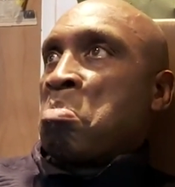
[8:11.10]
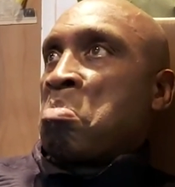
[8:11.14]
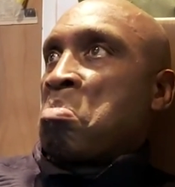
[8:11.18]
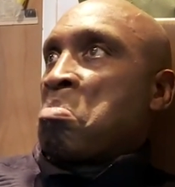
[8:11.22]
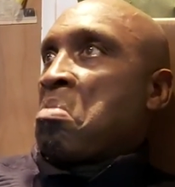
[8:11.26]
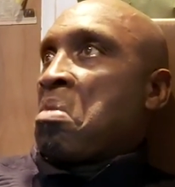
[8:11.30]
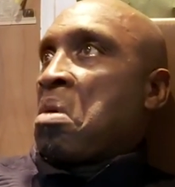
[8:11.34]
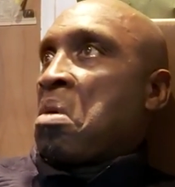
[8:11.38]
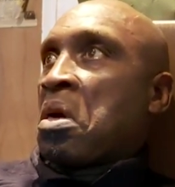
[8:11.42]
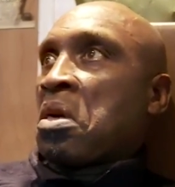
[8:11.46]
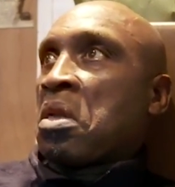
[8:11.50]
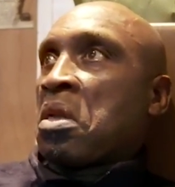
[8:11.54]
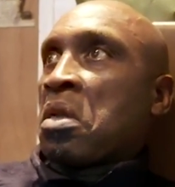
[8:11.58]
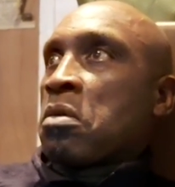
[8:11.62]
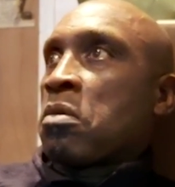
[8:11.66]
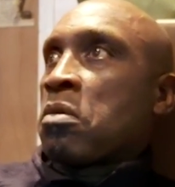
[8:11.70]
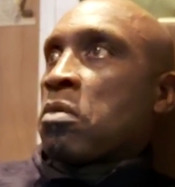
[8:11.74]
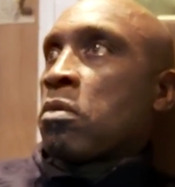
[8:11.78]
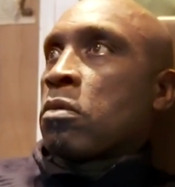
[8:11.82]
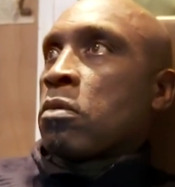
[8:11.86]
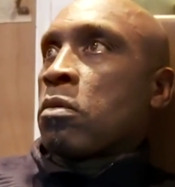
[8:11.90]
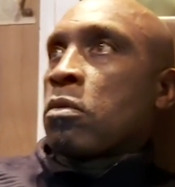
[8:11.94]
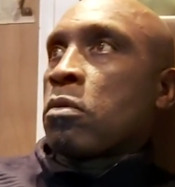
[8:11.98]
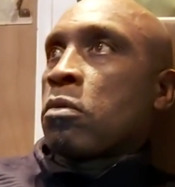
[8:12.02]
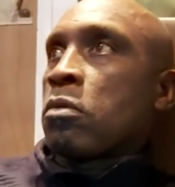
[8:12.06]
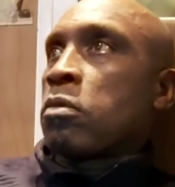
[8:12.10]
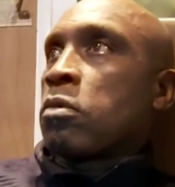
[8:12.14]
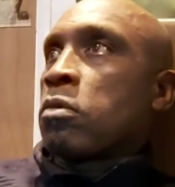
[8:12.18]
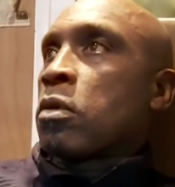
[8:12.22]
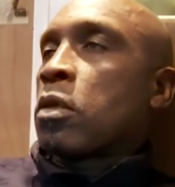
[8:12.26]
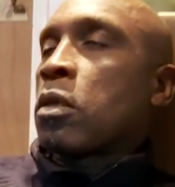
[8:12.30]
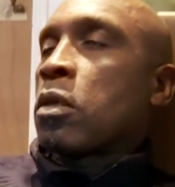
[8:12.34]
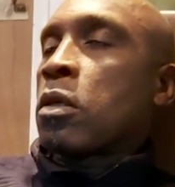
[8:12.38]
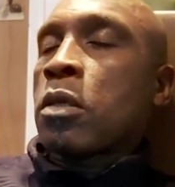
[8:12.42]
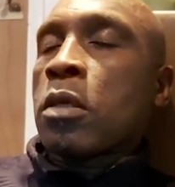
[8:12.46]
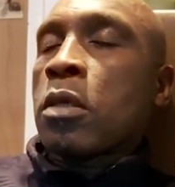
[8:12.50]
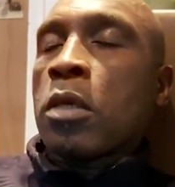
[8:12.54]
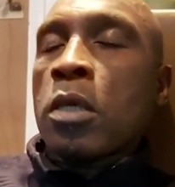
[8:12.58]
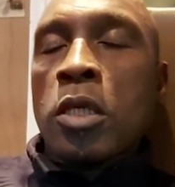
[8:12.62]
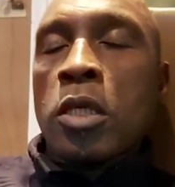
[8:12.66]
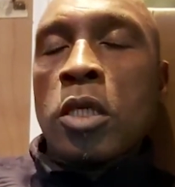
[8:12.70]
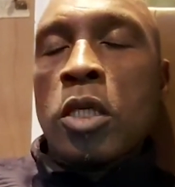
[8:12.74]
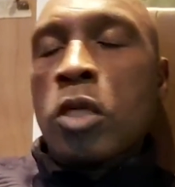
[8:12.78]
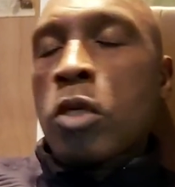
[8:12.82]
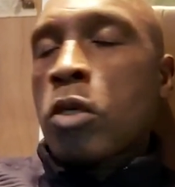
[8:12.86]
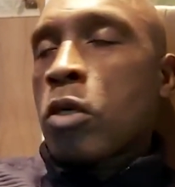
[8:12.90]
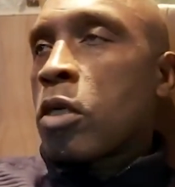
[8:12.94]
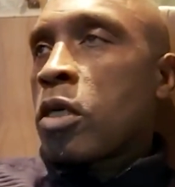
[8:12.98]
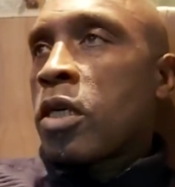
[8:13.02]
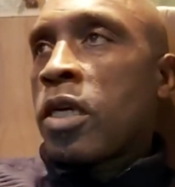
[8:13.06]
He's a wrecker, is what he is.
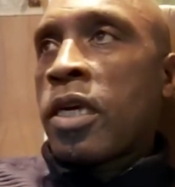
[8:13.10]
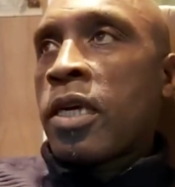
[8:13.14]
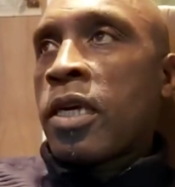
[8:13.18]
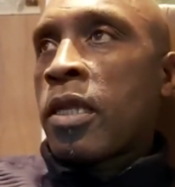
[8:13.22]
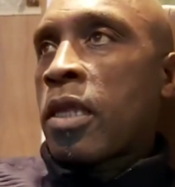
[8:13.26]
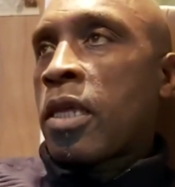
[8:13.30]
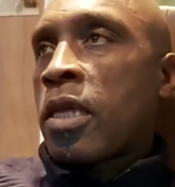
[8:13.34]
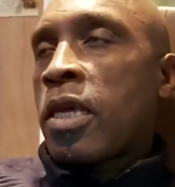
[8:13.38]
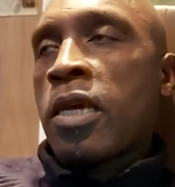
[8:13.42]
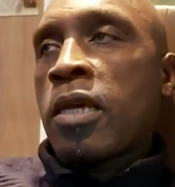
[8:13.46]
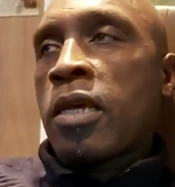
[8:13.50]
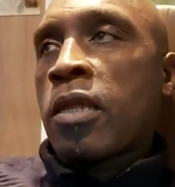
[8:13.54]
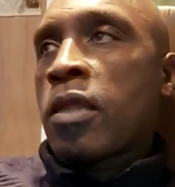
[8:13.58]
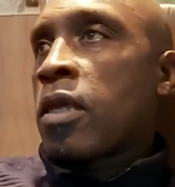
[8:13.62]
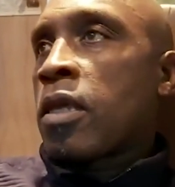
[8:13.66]
He's a wrecker.